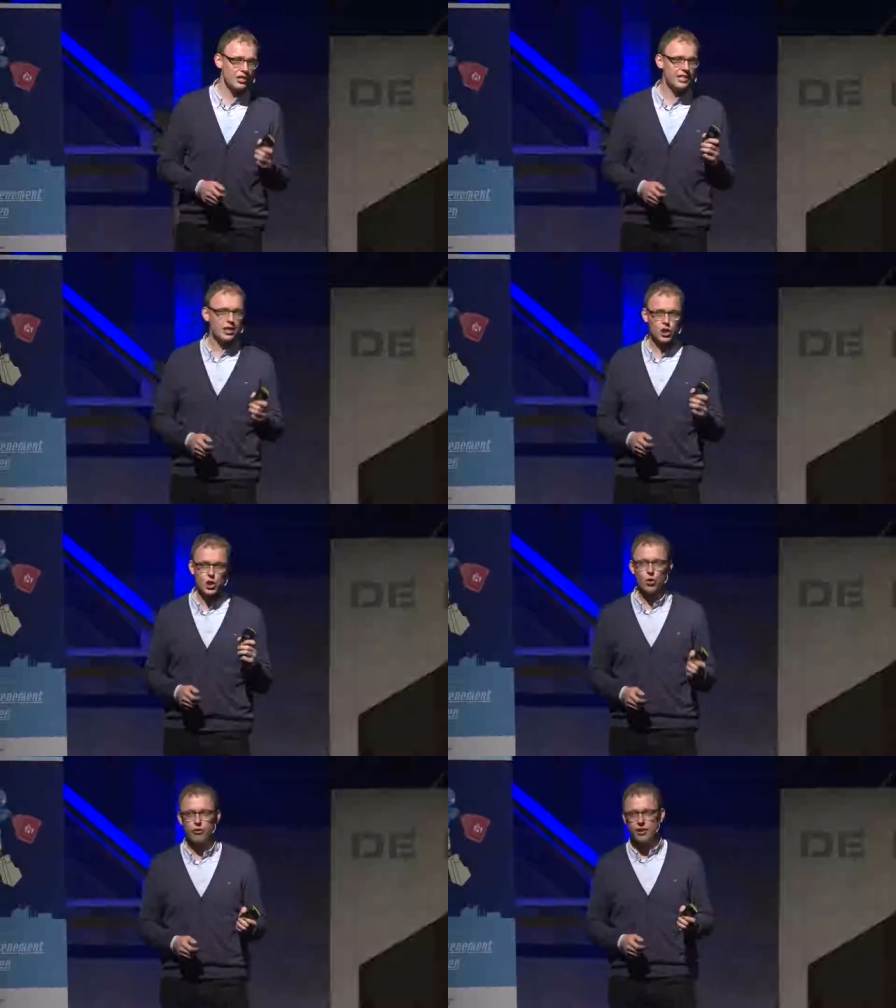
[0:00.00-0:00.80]
see a
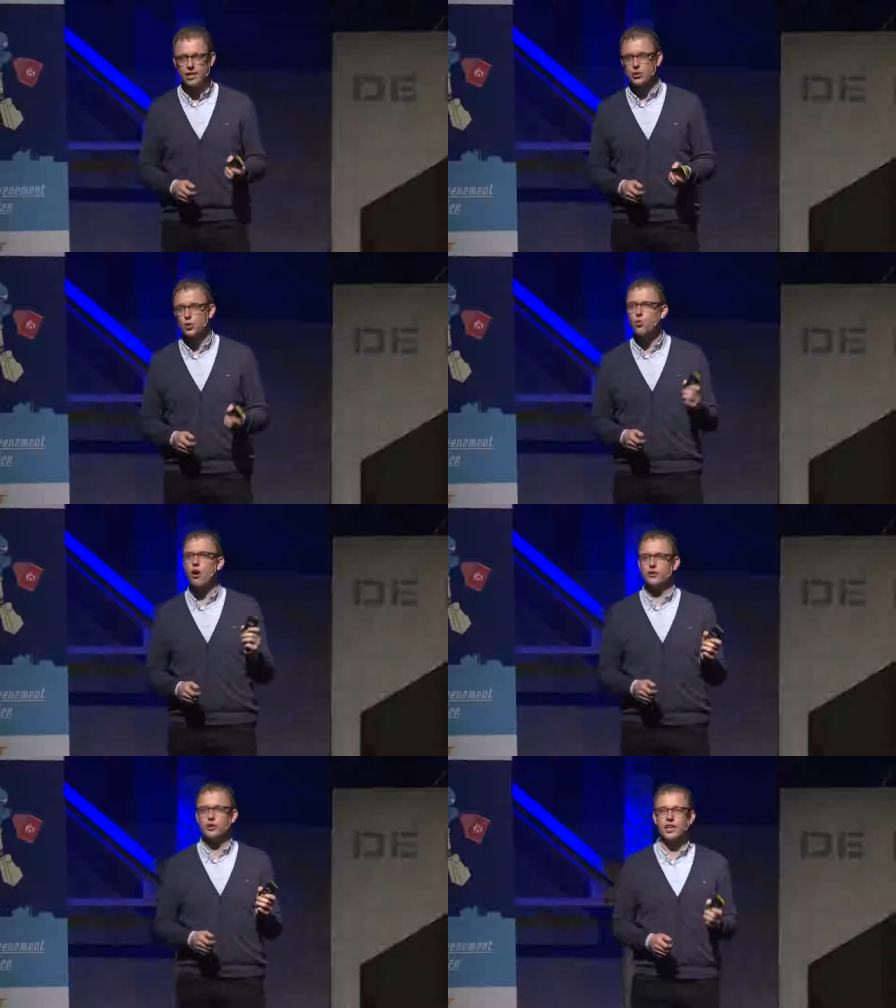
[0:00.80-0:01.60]
show of hands? Who
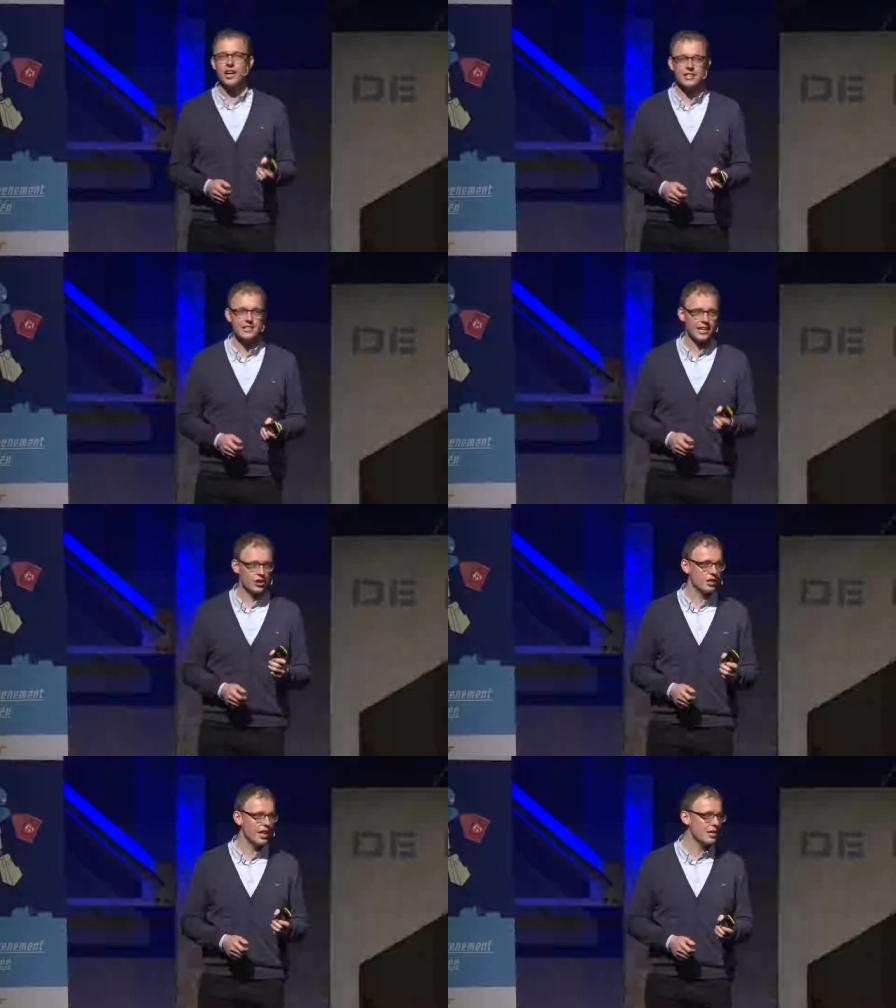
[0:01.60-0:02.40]
of you guys
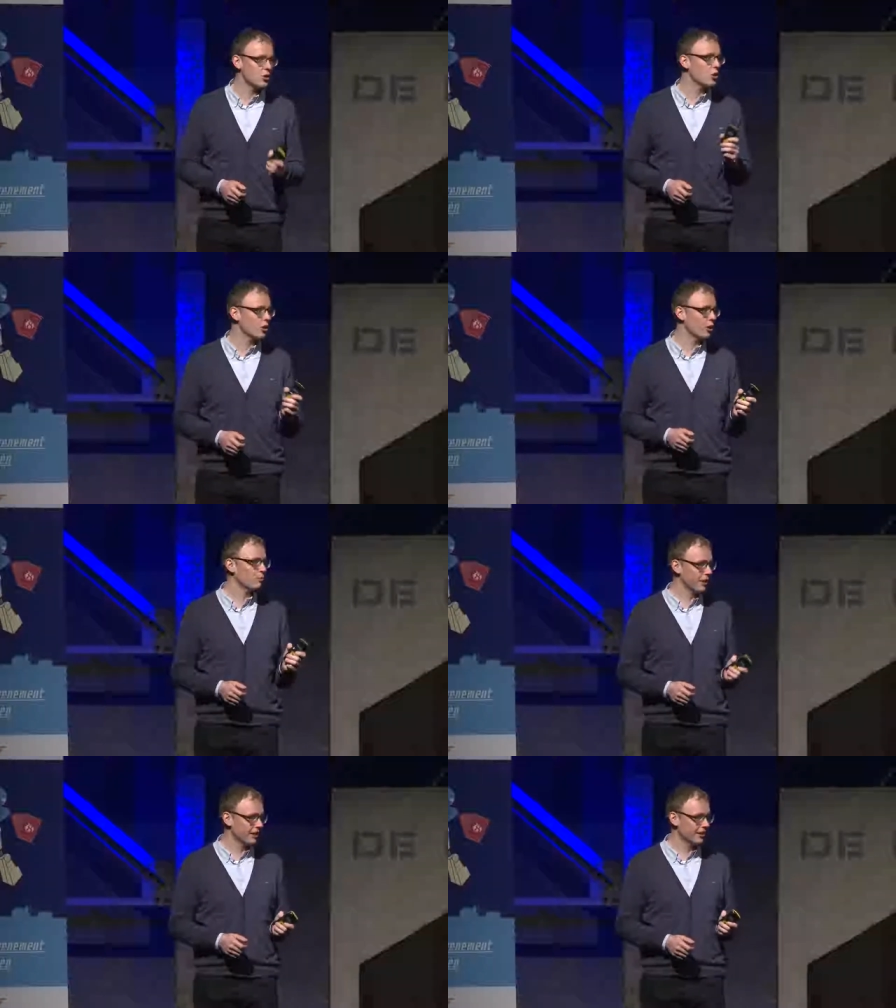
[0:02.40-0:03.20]
actually has heard
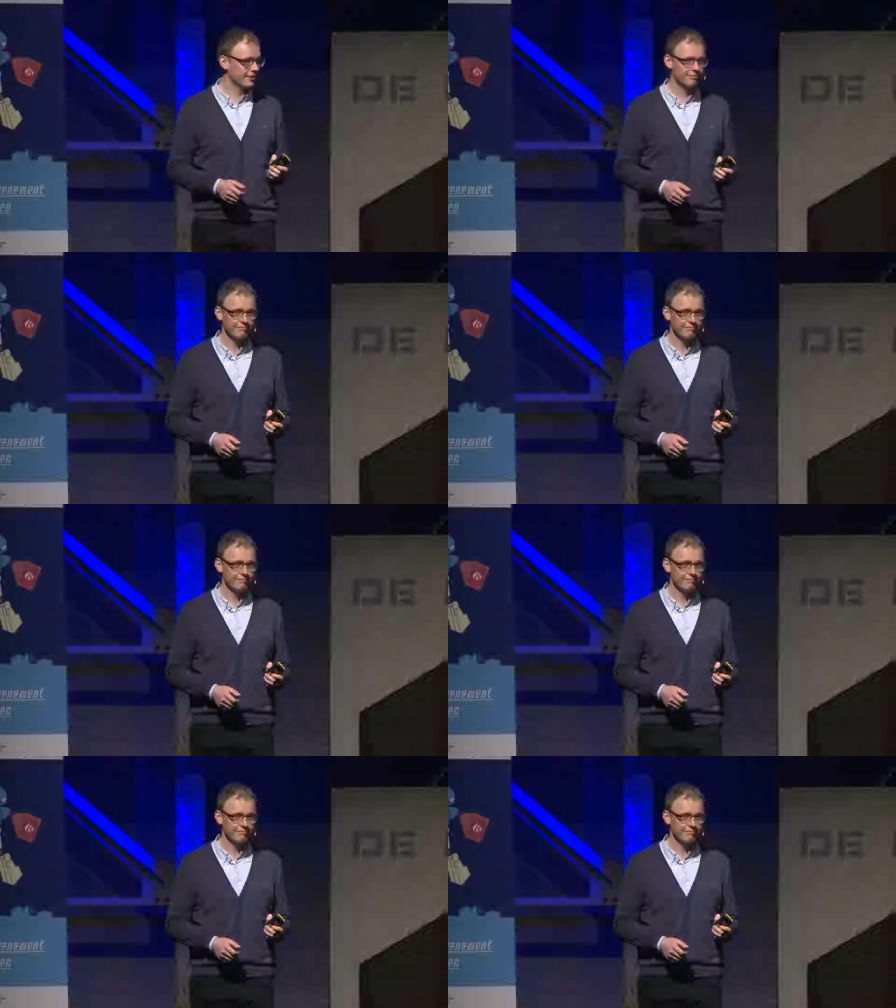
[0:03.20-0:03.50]
about Picnic?